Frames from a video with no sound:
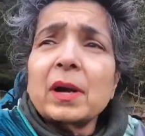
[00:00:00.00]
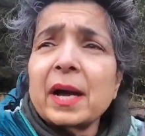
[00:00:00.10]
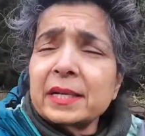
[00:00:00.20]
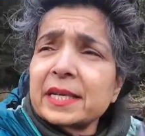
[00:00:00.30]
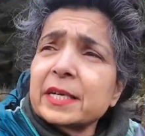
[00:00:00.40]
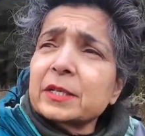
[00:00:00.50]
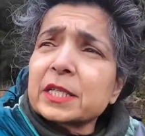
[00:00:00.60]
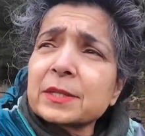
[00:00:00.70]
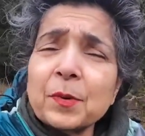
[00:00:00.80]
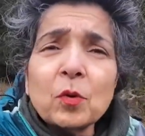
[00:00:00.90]
and
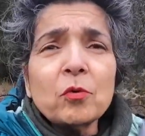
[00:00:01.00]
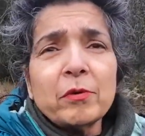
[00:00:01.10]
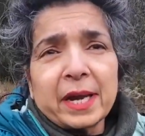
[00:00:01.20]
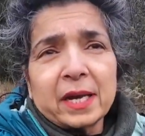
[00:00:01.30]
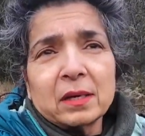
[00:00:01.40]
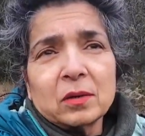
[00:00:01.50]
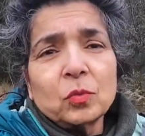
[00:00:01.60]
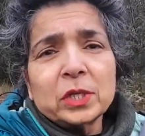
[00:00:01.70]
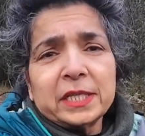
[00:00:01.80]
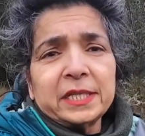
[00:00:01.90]
exploring
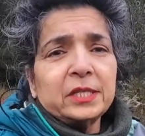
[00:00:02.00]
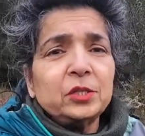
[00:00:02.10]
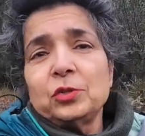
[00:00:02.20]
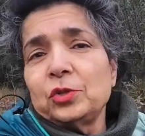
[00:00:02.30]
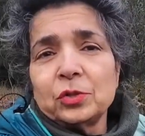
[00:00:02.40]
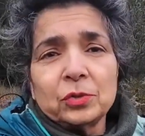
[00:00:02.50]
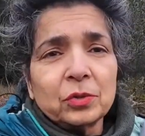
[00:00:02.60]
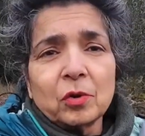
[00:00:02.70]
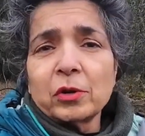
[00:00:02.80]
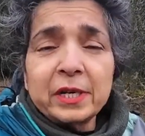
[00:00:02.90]
what it is you do
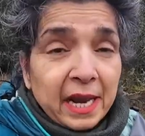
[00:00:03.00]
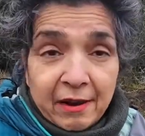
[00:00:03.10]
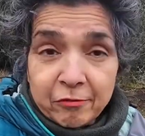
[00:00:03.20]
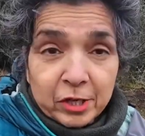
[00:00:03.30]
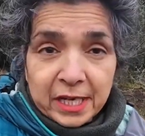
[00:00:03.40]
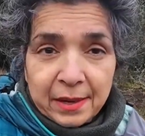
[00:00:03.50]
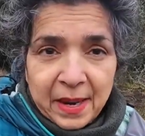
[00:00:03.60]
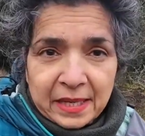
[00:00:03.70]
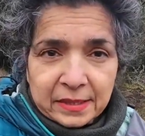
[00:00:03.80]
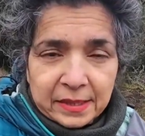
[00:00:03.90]
on an everyday
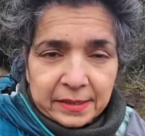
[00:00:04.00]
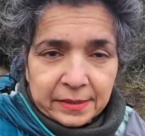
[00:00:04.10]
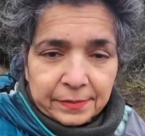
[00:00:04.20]
basis.